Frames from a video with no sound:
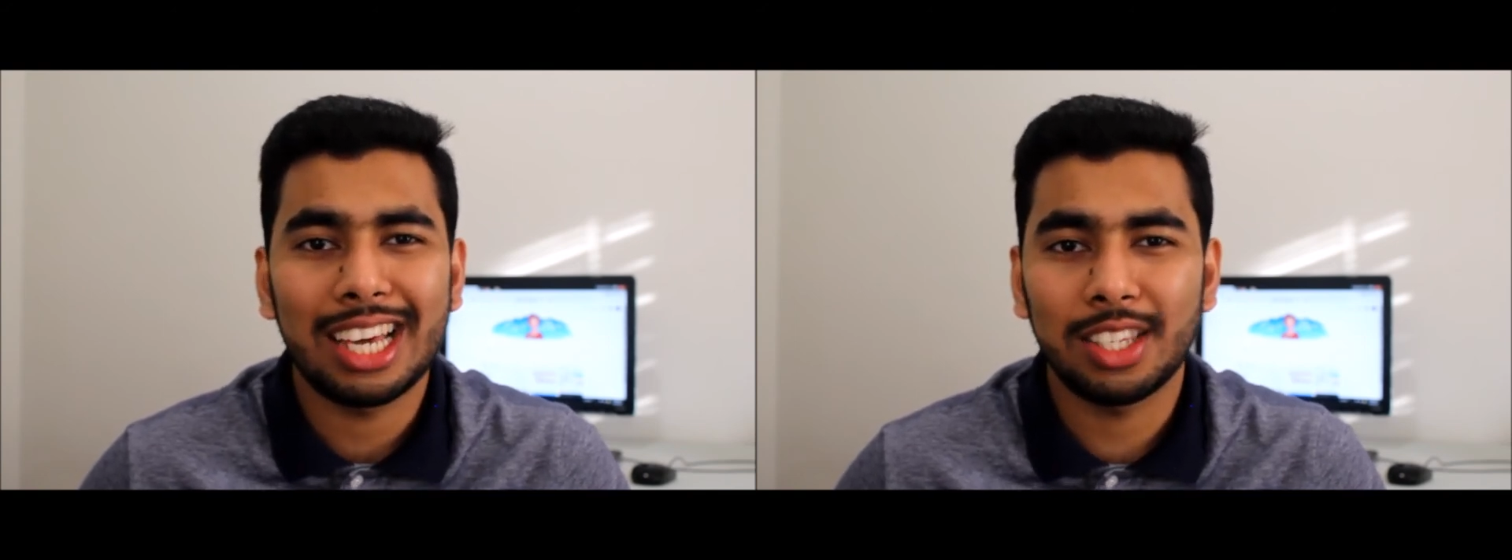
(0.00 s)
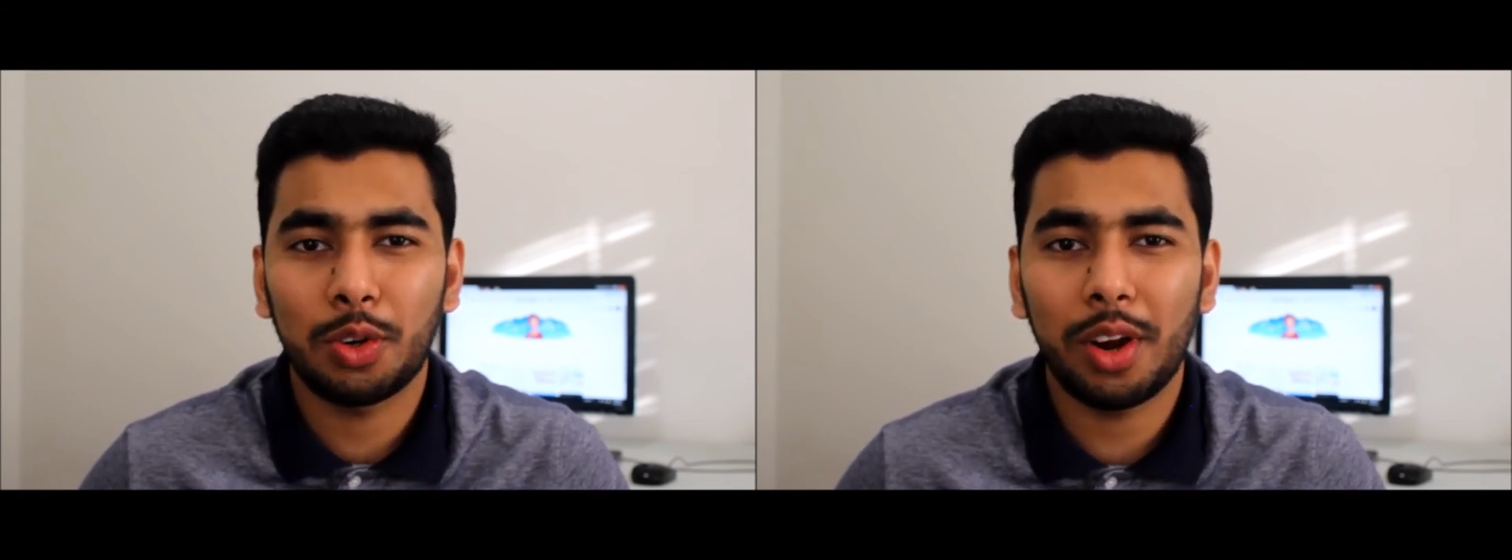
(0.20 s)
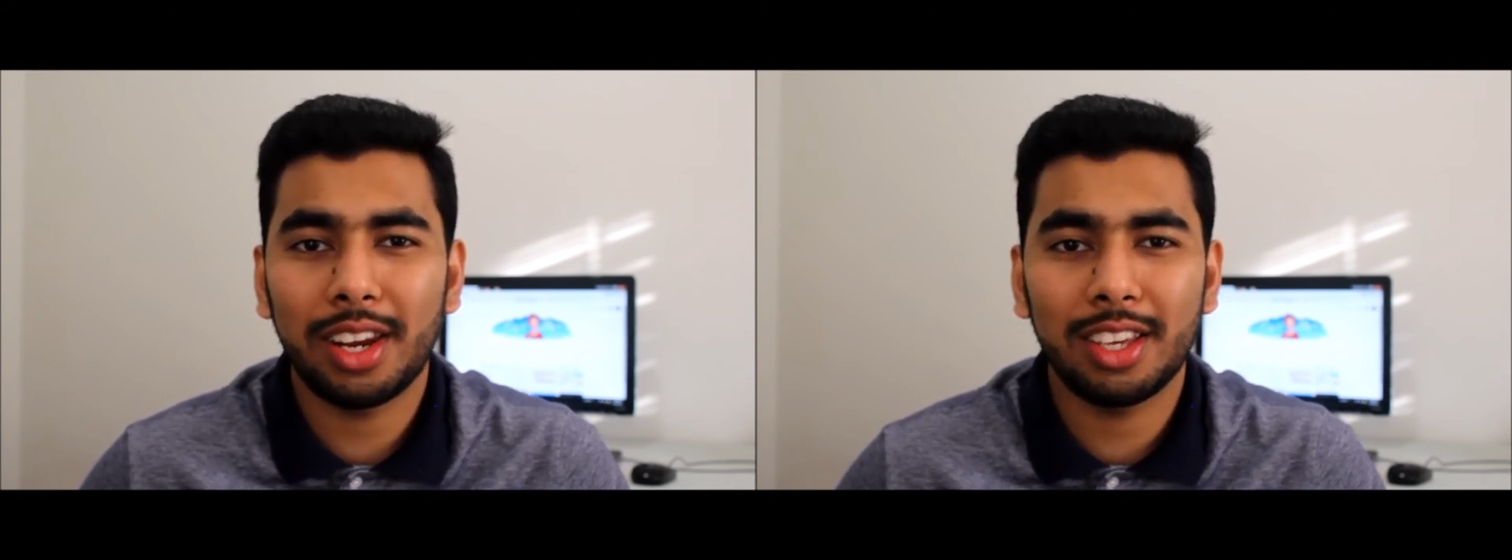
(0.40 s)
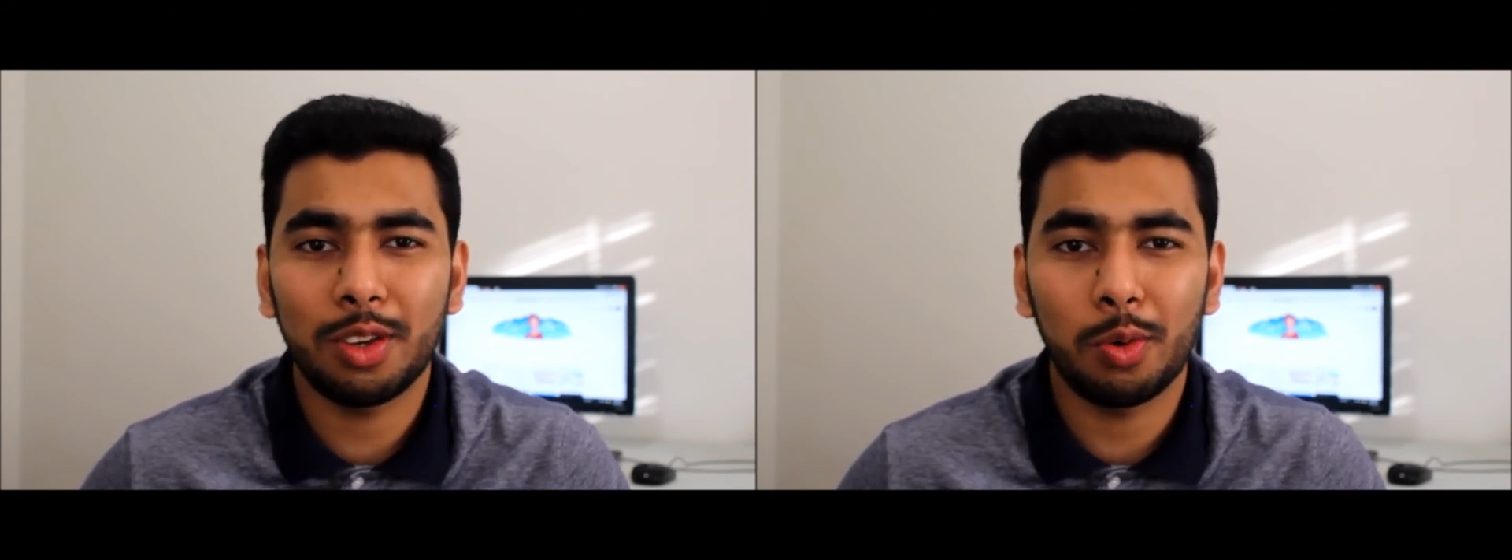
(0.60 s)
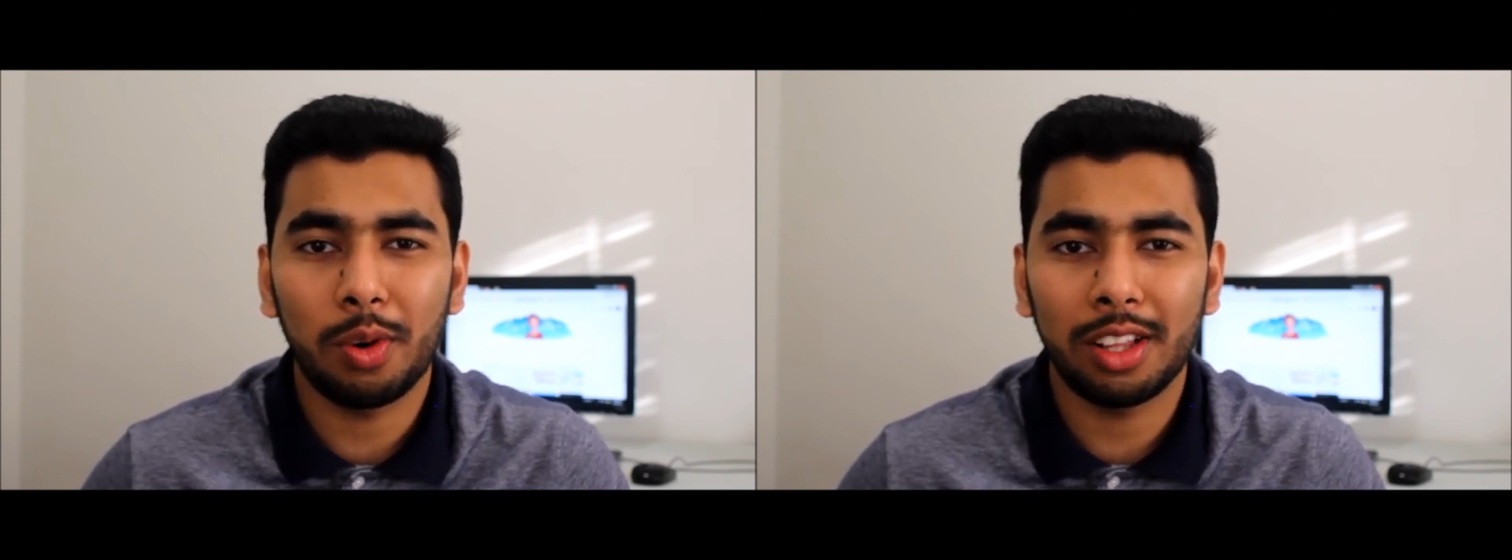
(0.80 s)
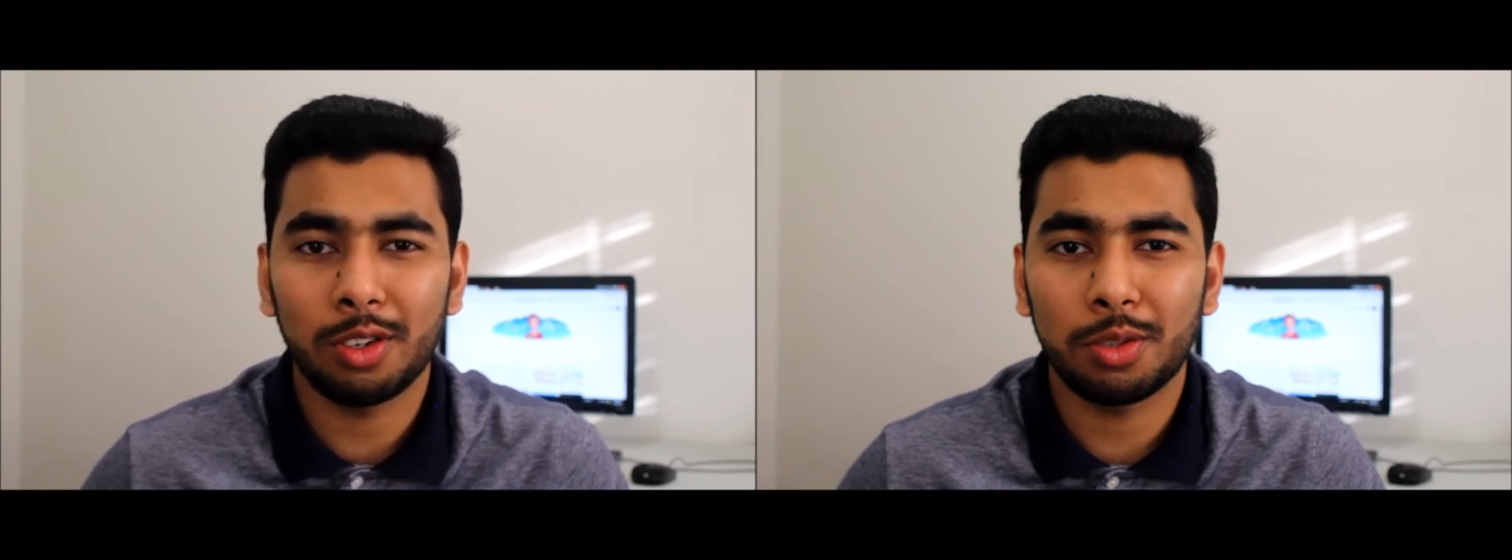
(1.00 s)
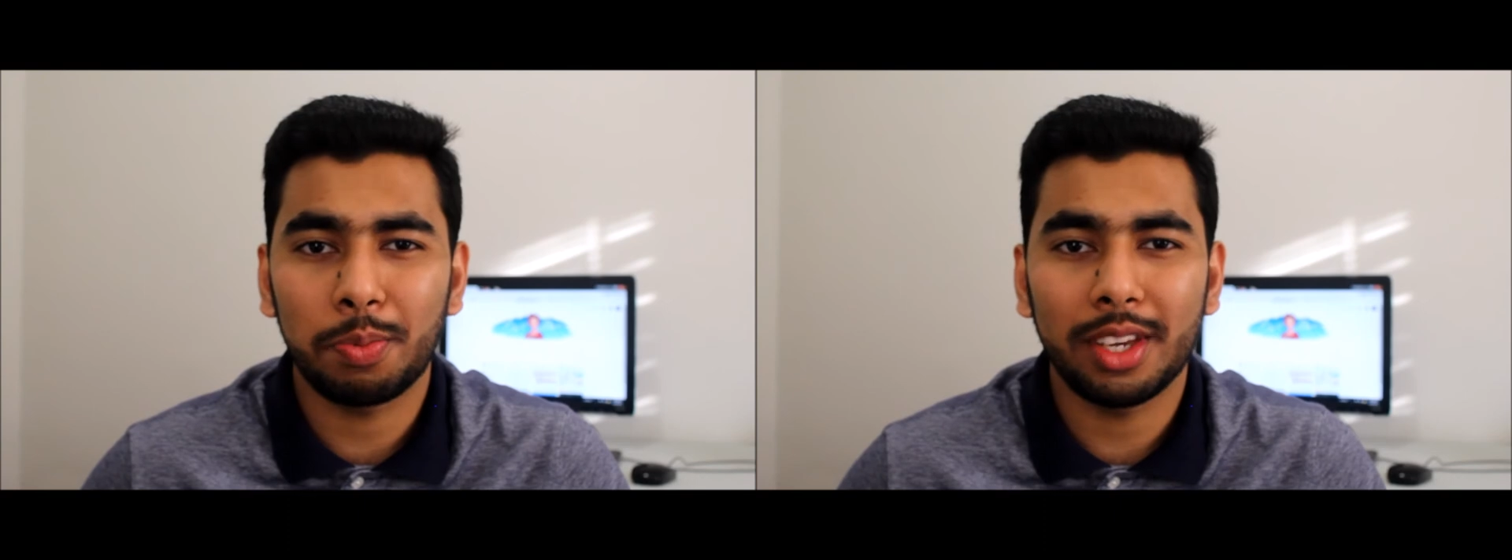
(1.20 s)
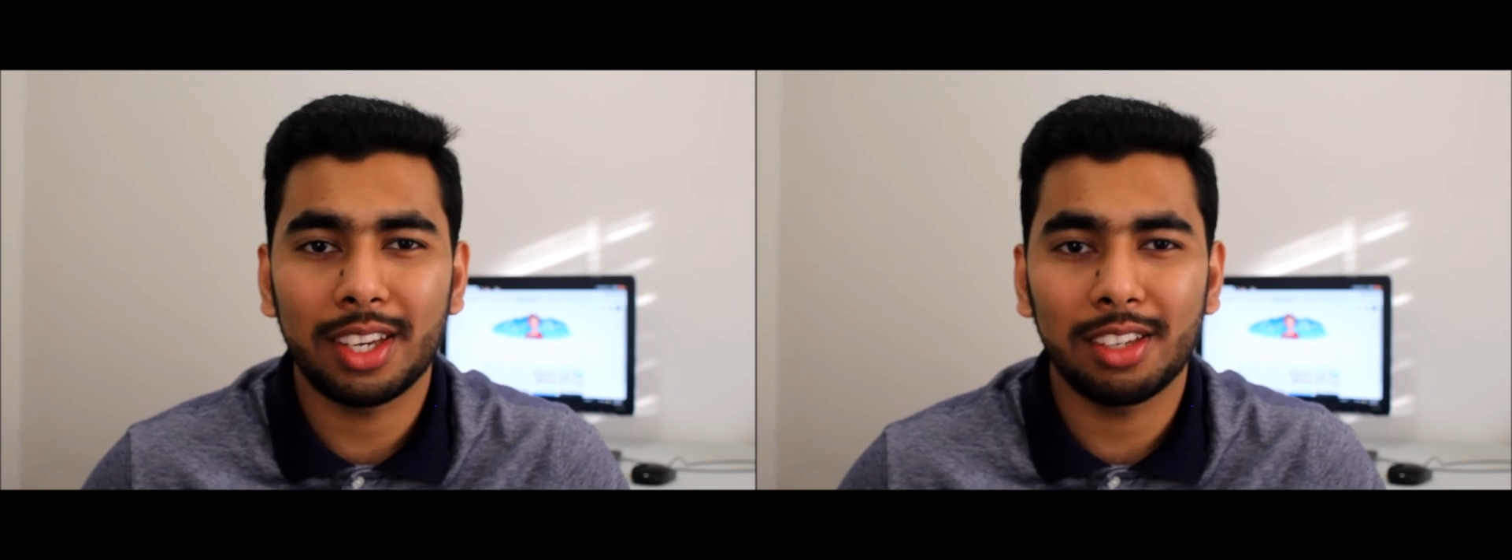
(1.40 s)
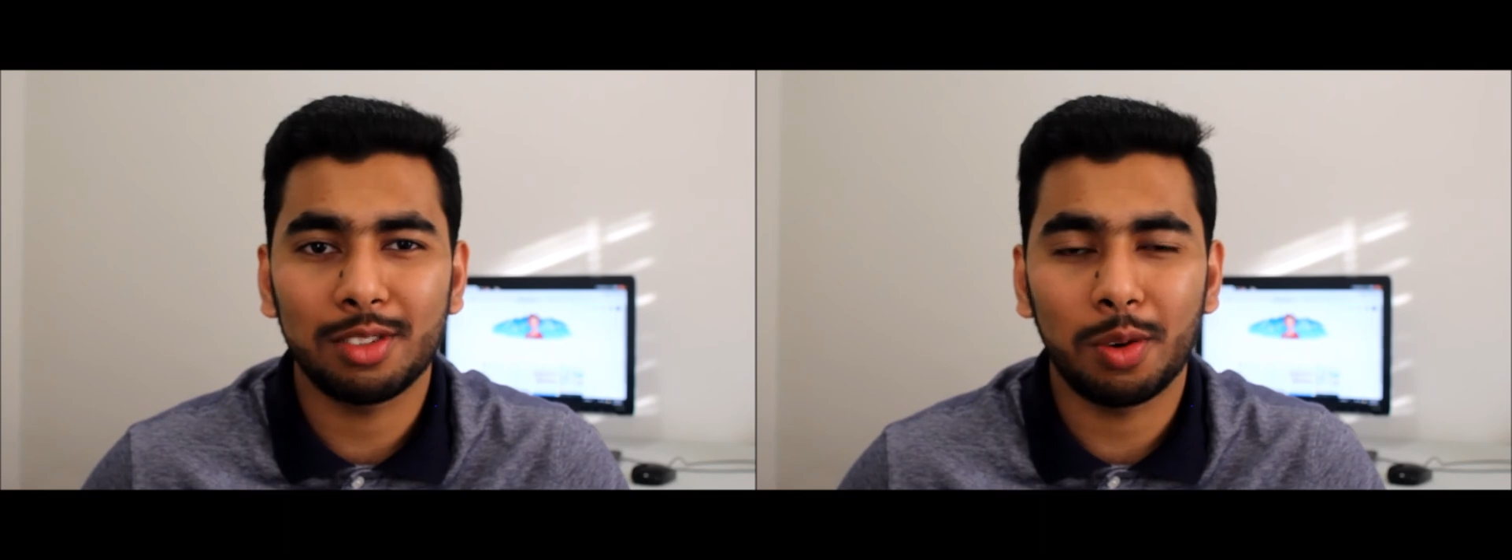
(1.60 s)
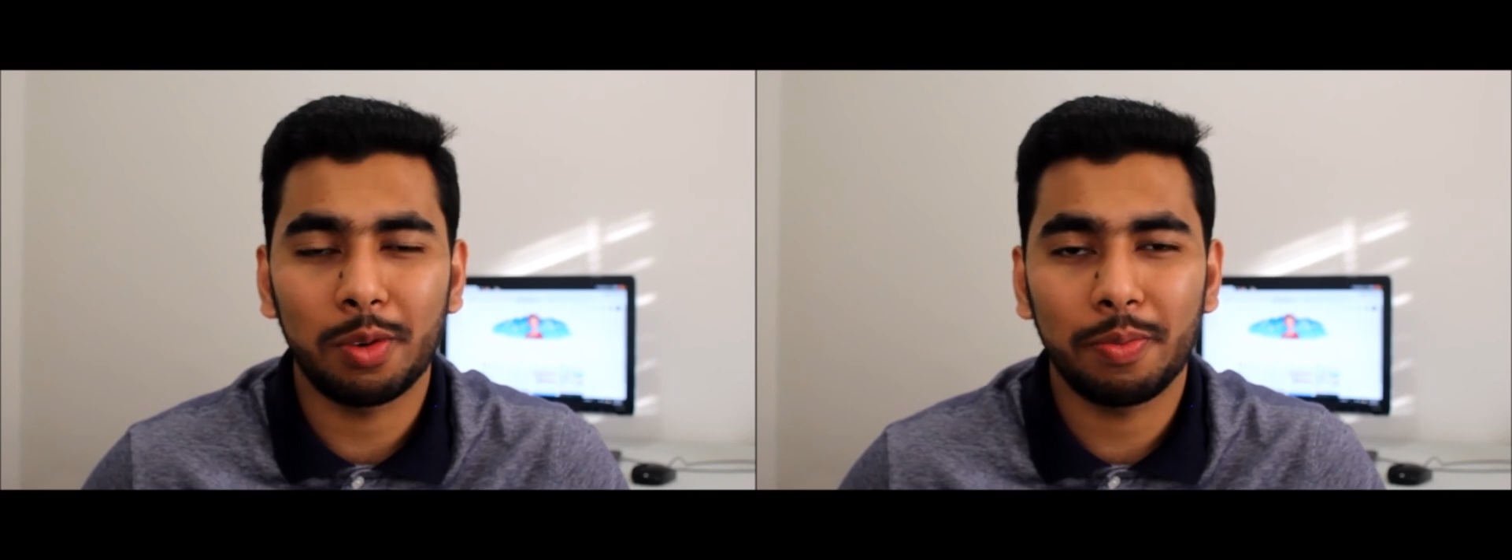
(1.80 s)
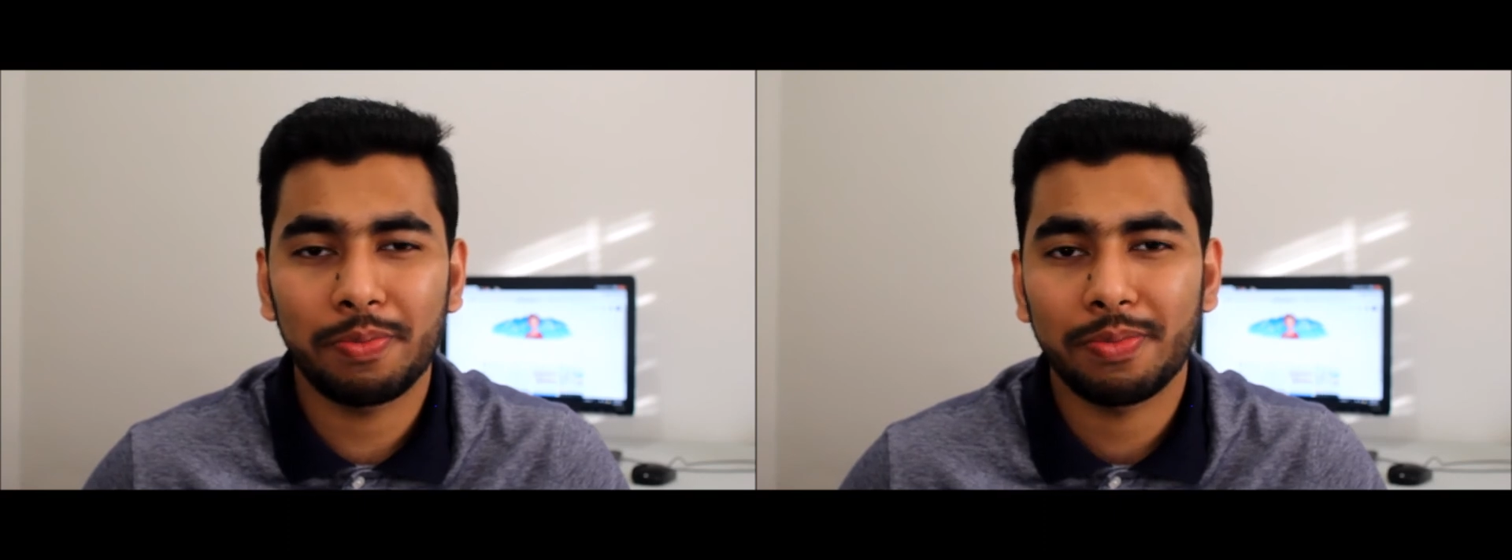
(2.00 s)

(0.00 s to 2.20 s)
is grading you while you're speaking, so